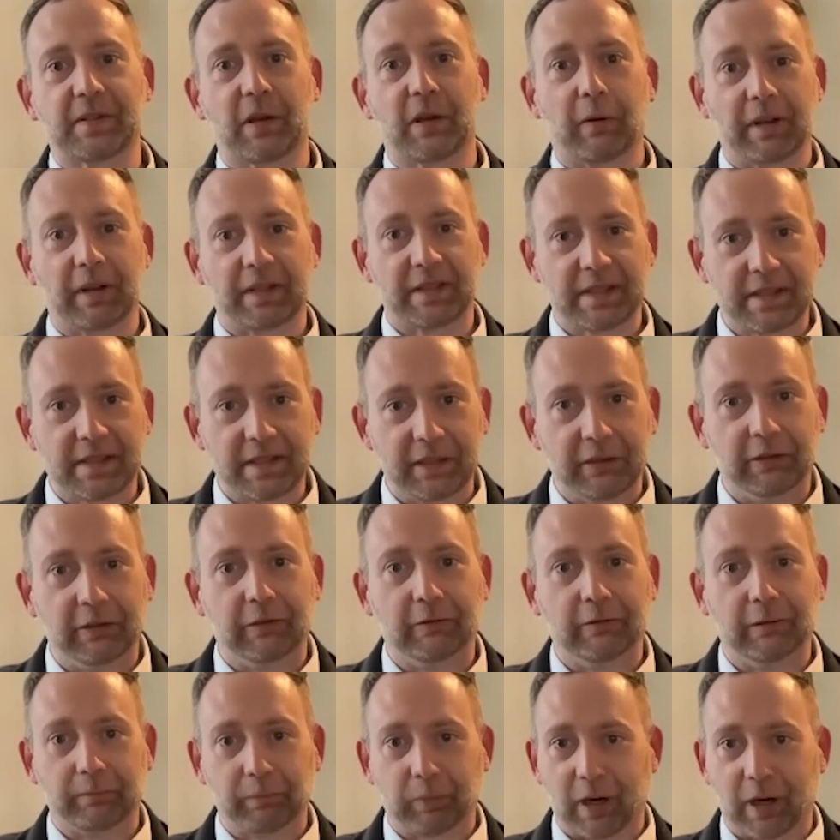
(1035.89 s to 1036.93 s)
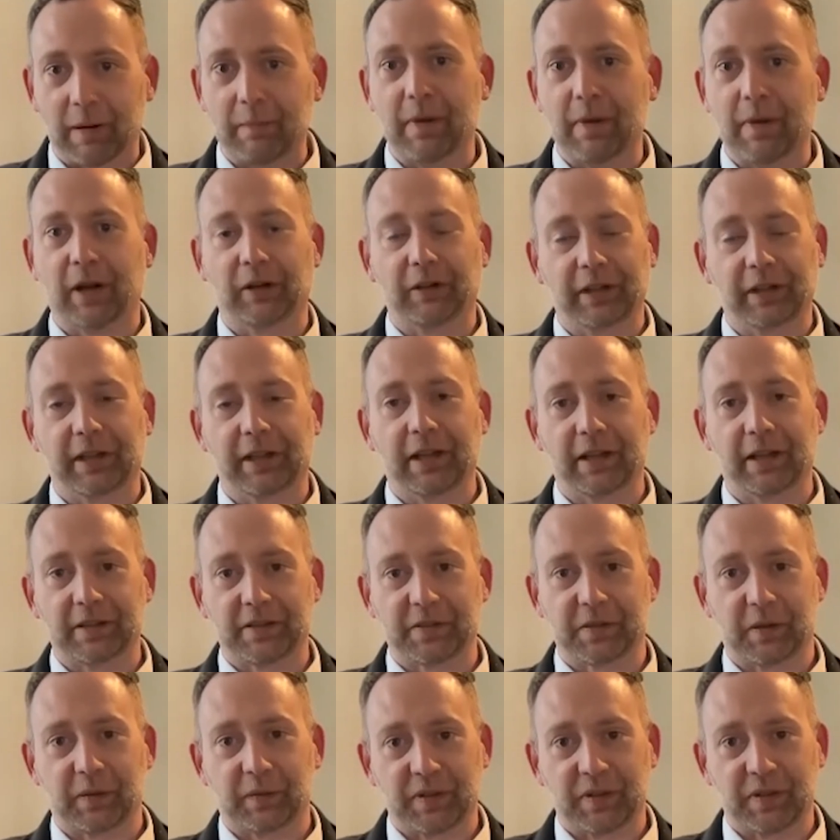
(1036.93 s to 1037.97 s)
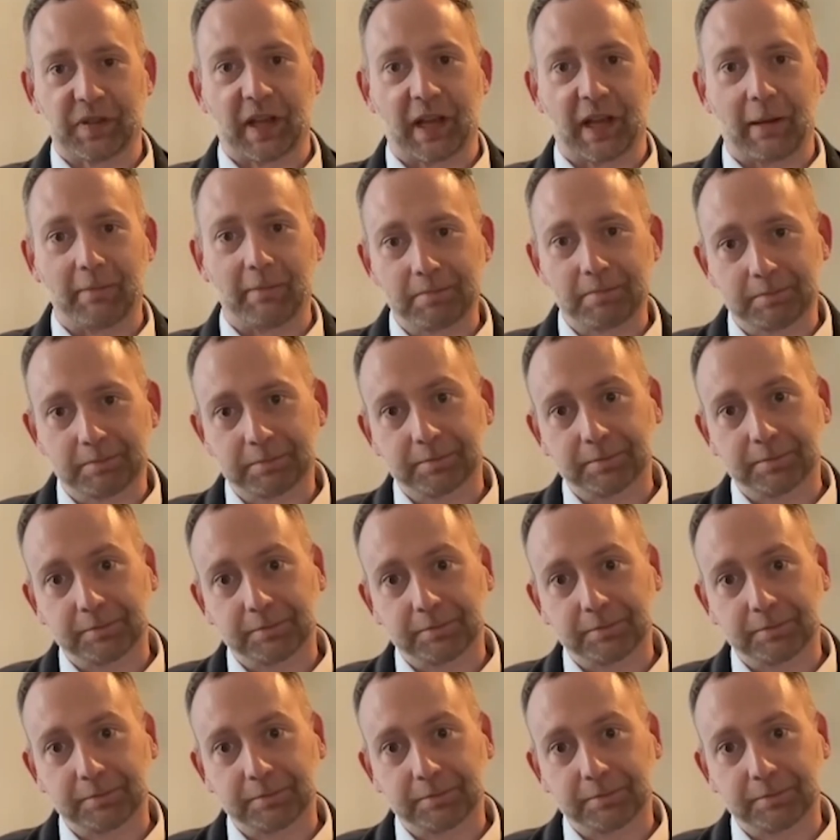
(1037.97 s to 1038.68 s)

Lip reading: So it's still primarily a surface game.